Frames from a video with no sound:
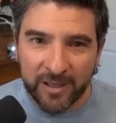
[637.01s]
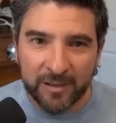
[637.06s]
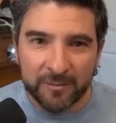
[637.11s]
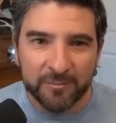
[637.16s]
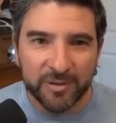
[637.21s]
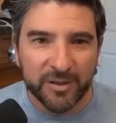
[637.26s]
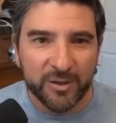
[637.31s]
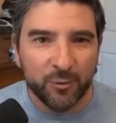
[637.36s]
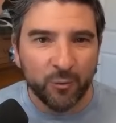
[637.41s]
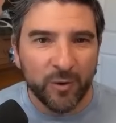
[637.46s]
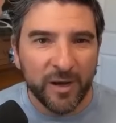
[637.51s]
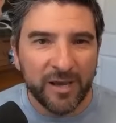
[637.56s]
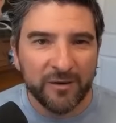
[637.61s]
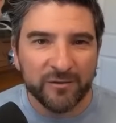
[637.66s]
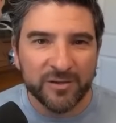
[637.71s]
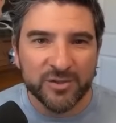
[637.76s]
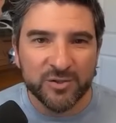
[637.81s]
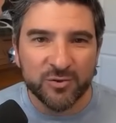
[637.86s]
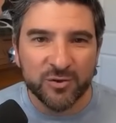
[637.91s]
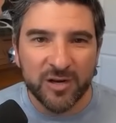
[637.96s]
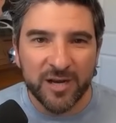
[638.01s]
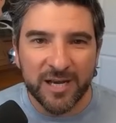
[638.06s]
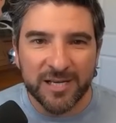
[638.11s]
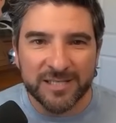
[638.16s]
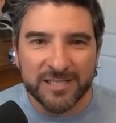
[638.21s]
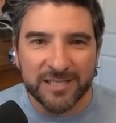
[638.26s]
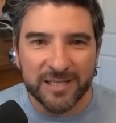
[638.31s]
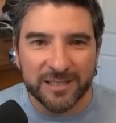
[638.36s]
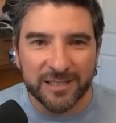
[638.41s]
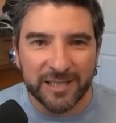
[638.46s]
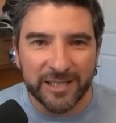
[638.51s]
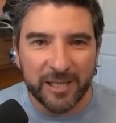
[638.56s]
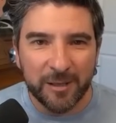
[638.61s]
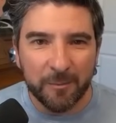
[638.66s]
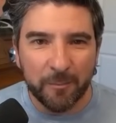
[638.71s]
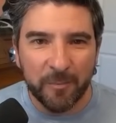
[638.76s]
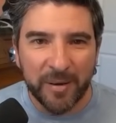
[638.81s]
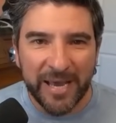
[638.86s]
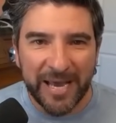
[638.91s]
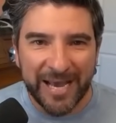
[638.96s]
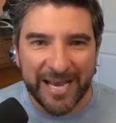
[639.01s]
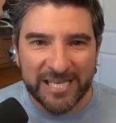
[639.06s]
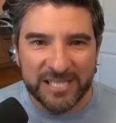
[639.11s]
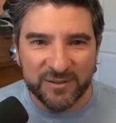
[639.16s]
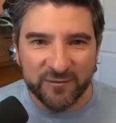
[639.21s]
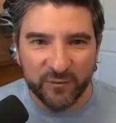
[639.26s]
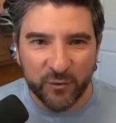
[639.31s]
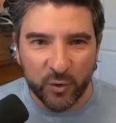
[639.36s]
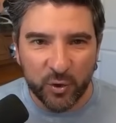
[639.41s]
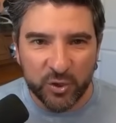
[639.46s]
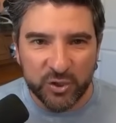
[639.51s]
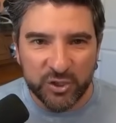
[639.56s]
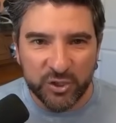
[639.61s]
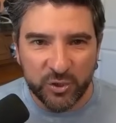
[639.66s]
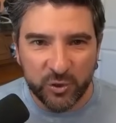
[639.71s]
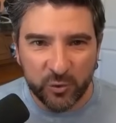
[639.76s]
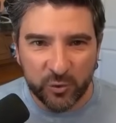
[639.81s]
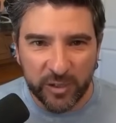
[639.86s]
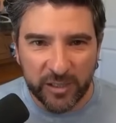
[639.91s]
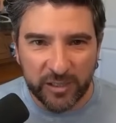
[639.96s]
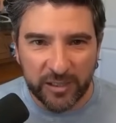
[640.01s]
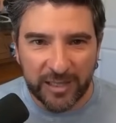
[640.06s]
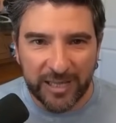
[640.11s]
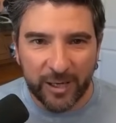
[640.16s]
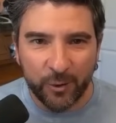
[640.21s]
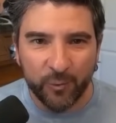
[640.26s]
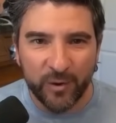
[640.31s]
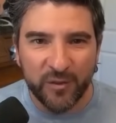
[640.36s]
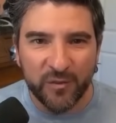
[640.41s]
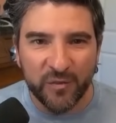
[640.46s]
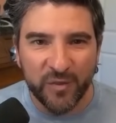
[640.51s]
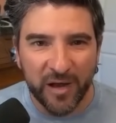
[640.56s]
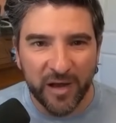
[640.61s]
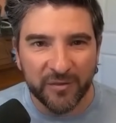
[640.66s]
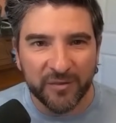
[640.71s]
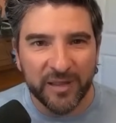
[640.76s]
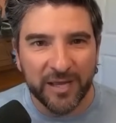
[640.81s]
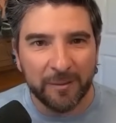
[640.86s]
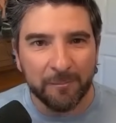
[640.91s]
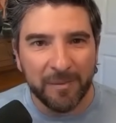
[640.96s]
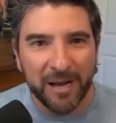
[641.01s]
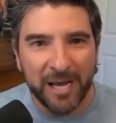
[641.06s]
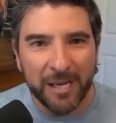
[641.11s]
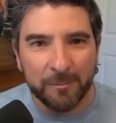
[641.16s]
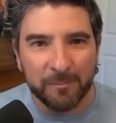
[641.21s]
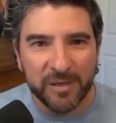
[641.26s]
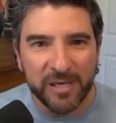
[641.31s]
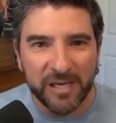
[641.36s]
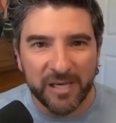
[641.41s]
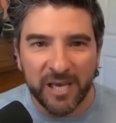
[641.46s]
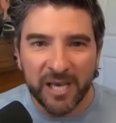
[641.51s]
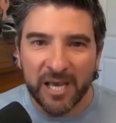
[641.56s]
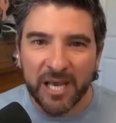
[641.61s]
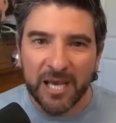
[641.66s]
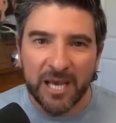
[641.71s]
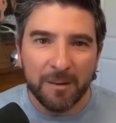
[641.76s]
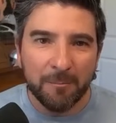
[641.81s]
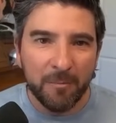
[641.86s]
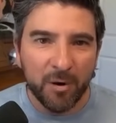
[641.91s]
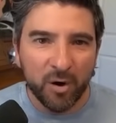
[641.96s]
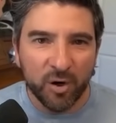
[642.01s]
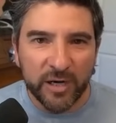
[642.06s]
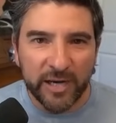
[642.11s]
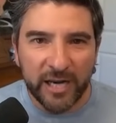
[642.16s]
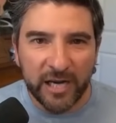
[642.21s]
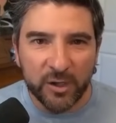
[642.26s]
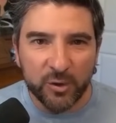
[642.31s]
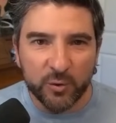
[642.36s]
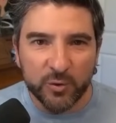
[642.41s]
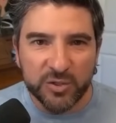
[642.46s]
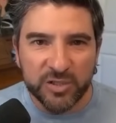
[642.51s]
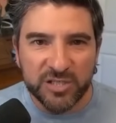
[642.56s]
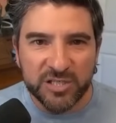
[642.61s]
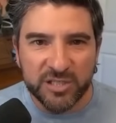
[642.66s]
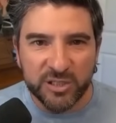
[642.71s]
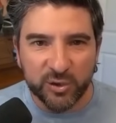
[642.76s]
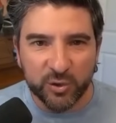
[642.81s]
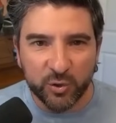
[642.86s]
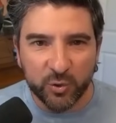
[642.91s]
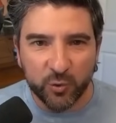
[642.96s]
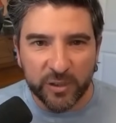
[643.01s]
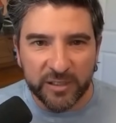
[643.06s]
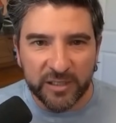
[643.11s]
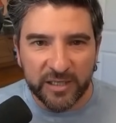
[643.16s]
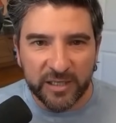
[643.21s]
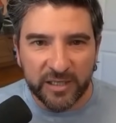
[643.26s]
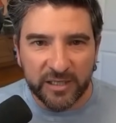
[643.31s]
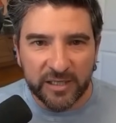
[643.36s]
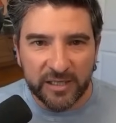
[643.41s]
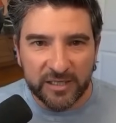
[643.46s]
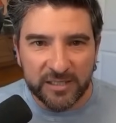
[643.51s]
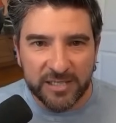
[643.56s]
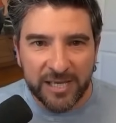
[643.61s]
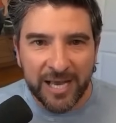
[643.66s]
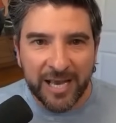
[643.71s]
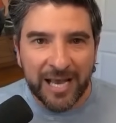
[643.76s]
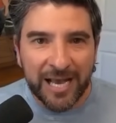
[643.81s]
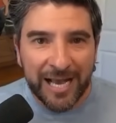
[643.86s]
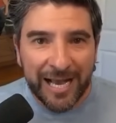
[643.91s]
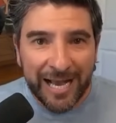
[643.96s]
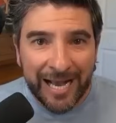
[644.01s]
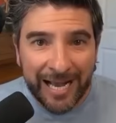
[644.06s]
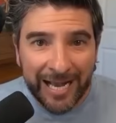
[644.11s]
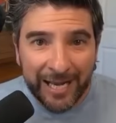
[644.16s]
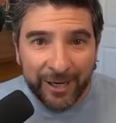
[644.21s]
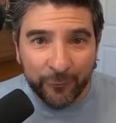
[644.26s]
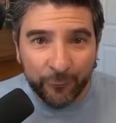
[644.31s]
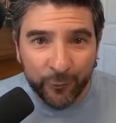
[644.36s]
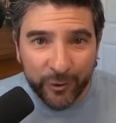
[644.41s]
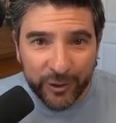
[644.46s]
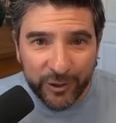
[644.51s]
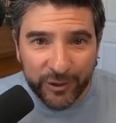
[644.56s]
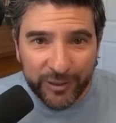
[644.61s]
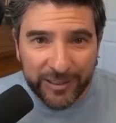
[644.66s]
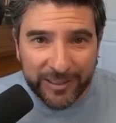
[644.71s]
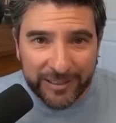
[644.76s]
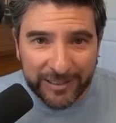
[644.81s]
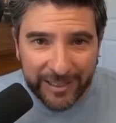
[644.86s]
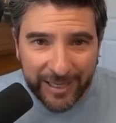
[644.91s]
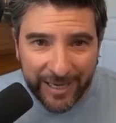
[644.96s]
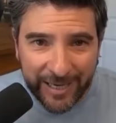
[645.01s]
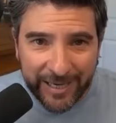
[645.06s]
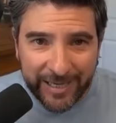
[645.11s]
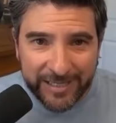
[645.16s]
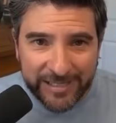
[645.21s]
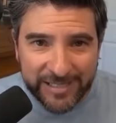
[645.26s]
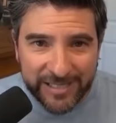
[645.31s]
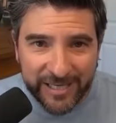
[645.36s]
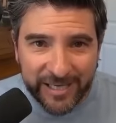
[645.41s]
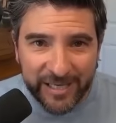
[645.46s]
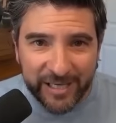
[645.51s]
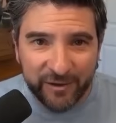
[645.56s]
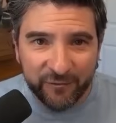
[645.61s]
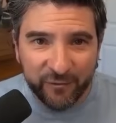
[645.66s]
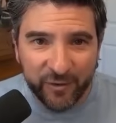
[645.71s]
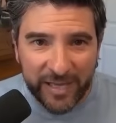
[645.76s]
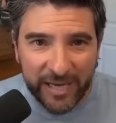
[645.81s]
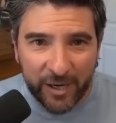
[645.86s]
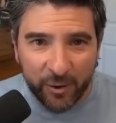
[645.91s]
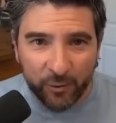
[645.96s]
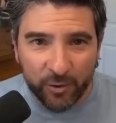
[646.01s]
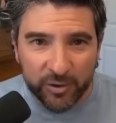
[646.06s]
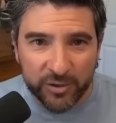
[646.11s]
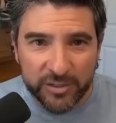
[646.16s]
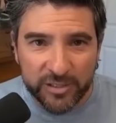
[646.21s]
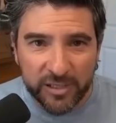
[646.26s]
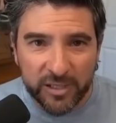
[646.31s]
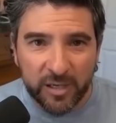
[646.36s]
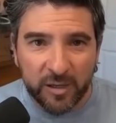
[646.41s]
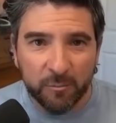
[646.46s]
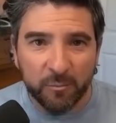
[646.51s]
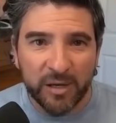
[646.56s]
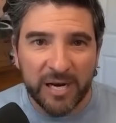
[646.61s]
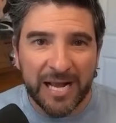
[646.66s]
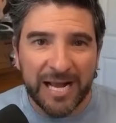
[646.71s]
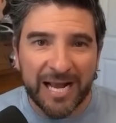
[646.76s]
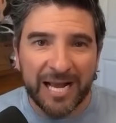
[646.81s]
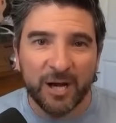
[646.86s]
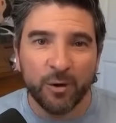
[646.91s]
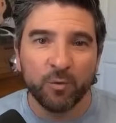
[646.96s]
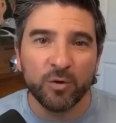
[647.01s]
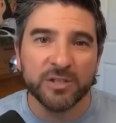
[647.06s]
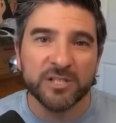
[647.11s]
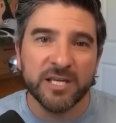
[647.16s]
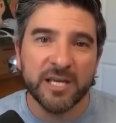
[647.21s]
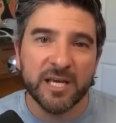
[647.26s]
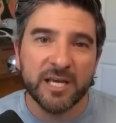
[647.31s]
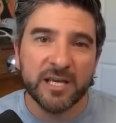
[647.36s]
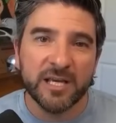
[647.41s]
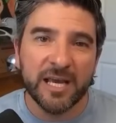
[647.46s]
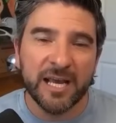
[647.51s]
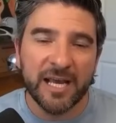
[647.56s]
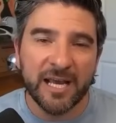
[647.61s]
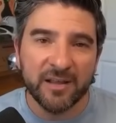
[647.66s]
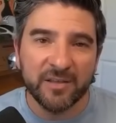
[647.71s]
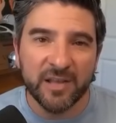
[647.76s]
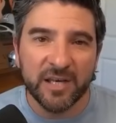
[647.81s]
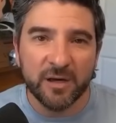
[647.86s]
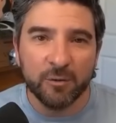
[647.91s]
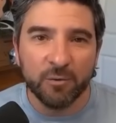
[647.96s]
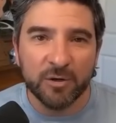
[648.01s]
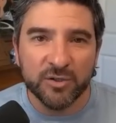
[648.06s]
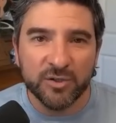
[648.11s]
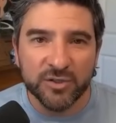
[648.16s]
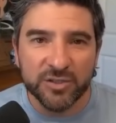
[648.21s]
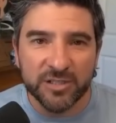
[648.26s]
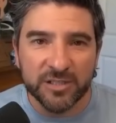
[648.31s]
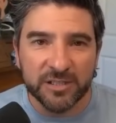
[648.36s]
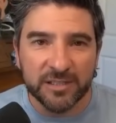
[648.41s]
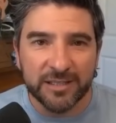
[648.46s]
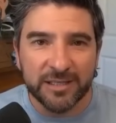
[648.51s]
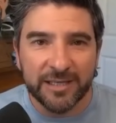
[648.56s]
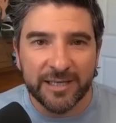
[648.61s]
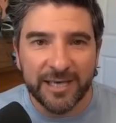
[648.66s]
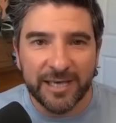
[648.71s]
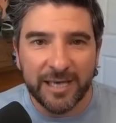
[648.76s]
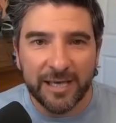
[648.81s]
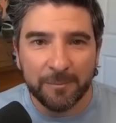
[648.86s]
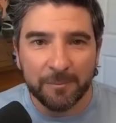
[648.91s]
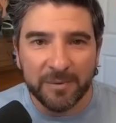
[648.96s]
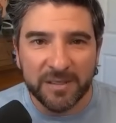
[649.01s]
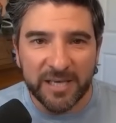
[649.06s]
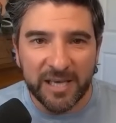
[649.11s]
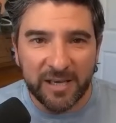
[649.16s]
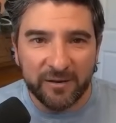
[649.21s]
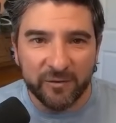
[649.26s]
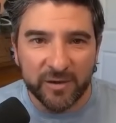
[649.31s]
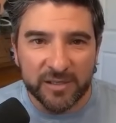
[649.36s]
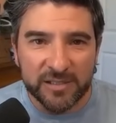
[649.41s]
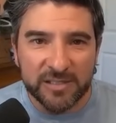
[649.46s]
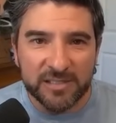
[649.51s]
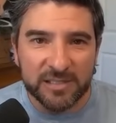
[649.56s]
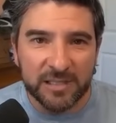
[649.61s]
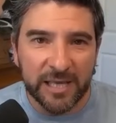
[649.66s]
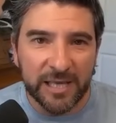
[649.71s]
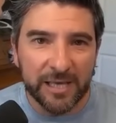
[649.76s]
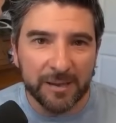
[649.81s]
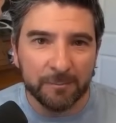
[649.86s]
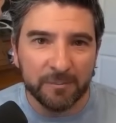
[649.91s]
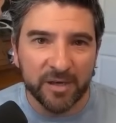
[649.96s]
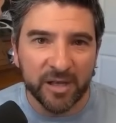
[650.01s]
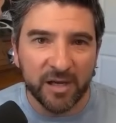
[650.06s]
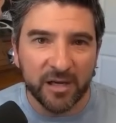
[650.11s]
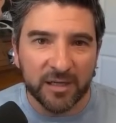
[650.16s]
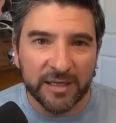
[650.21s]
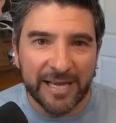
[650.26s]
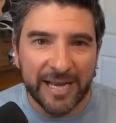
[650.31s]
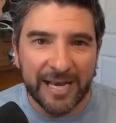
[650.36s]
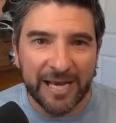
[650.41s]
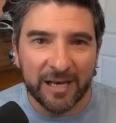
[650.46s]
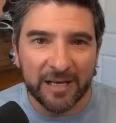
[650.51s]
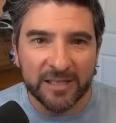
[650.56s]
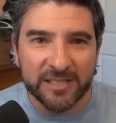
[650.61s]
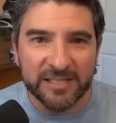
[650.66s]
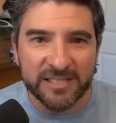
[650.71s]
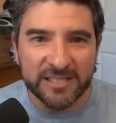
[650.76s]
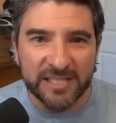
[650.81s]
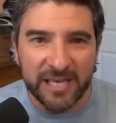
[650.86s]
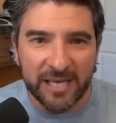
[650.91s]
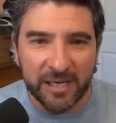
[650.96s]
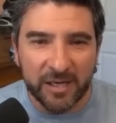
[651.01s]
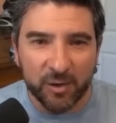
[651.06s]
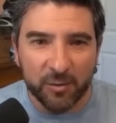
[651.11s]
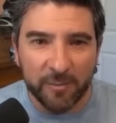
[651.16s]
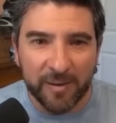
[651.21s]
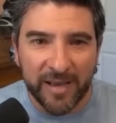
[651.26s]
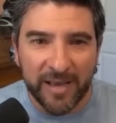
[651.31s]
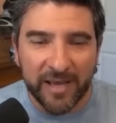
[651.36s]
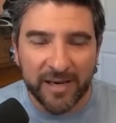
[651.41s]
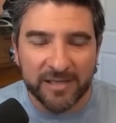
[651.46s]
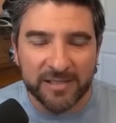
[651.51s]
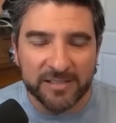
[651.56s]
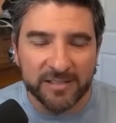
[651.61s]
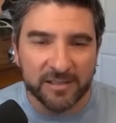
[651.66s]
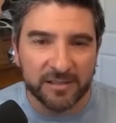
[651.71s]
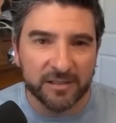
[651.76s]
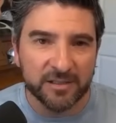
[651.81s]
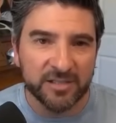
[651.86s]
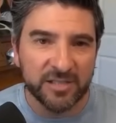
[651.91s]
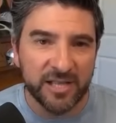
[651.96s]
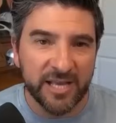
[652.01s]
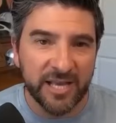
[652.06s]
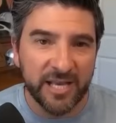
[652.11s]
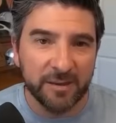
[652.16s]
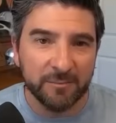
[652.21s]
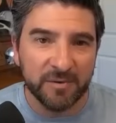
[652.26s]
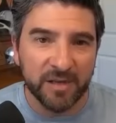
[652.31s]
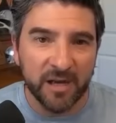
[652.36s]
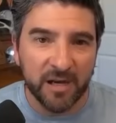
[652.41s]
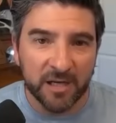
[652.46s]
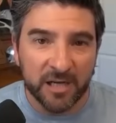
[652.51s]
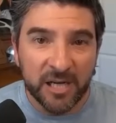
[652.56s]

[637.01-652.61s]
But the Ravens are not suddenly a pass-first unit like we thought they might be, and Mark Andrews is still going to get his. I really like Zay Flowers, but I will take Anthony Richardson. Gabe Davis, slam dunk. Alexander Madison, slam dunk.